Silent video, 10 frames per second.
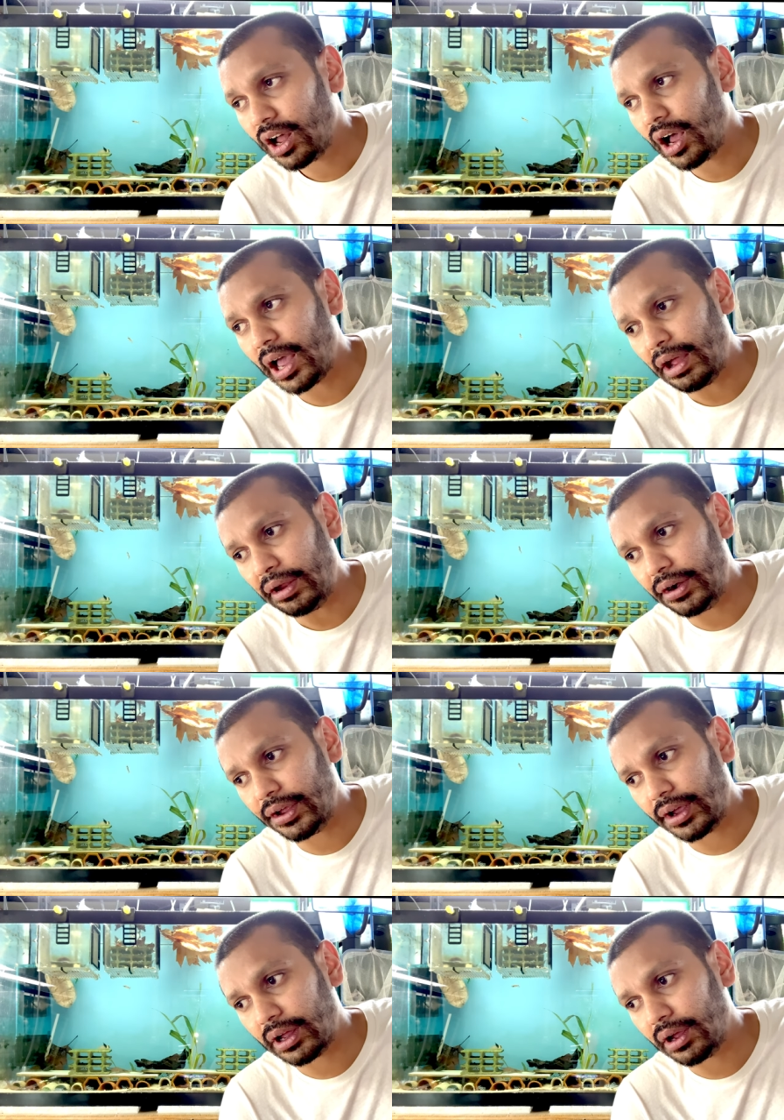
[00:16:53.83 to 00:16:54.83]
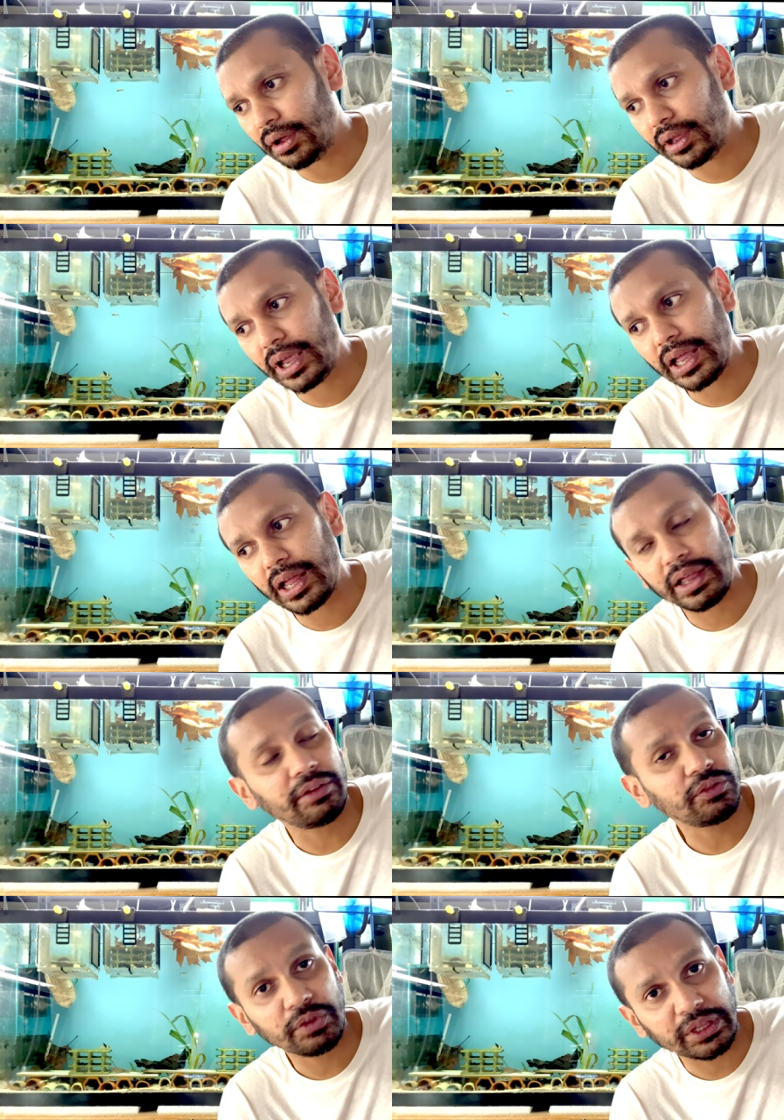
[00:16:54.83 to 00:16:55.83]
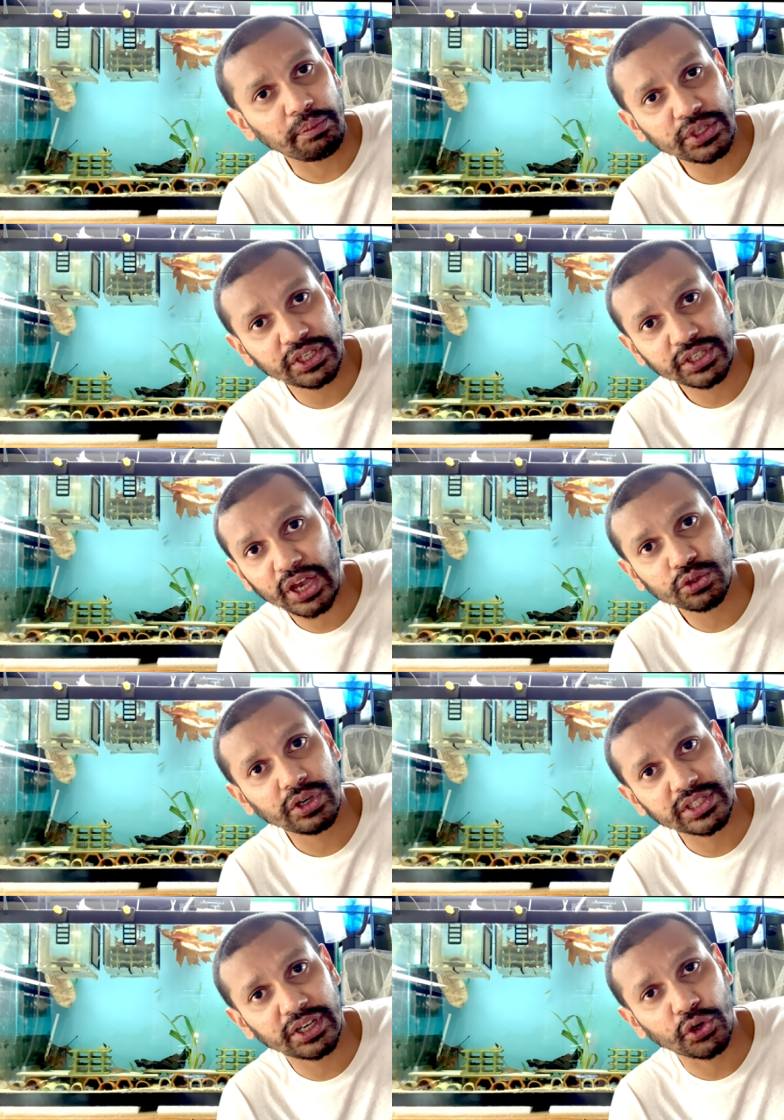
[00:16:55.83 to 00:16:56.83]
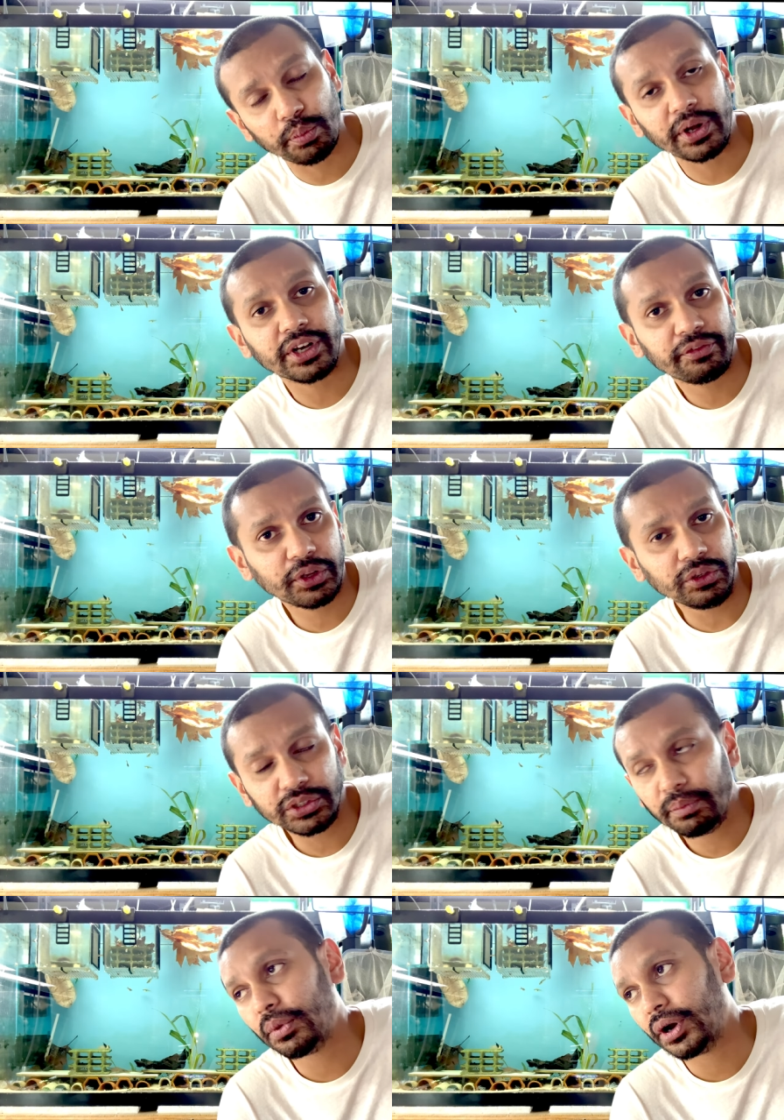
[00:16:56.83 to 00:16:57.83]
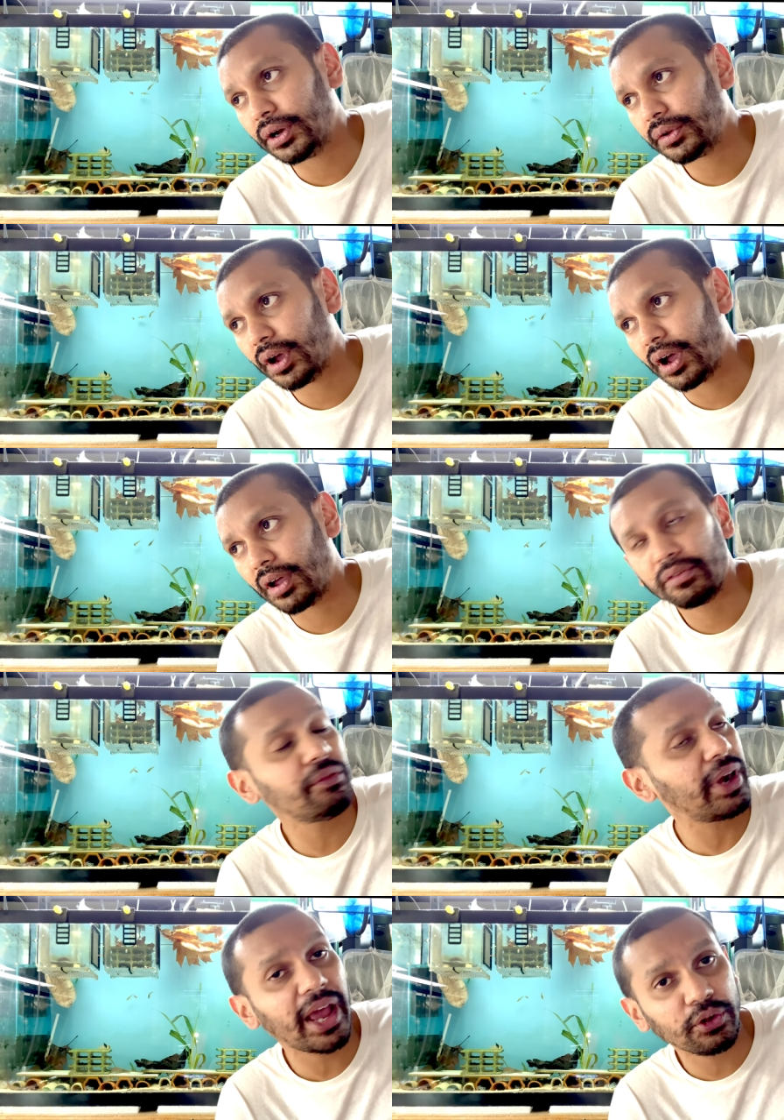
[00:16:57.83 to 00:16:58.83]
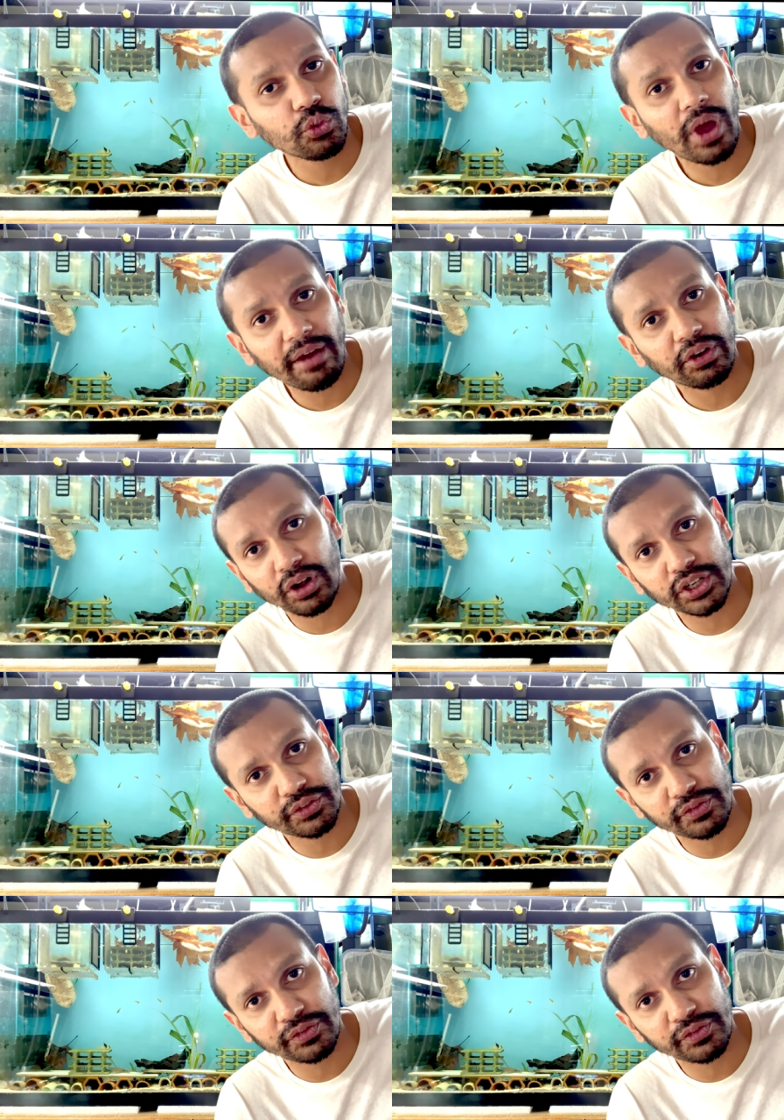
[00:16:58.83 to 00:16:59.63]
And uh, in with the busy schedule, it's a little bit difficult. But uh, when I do have a larger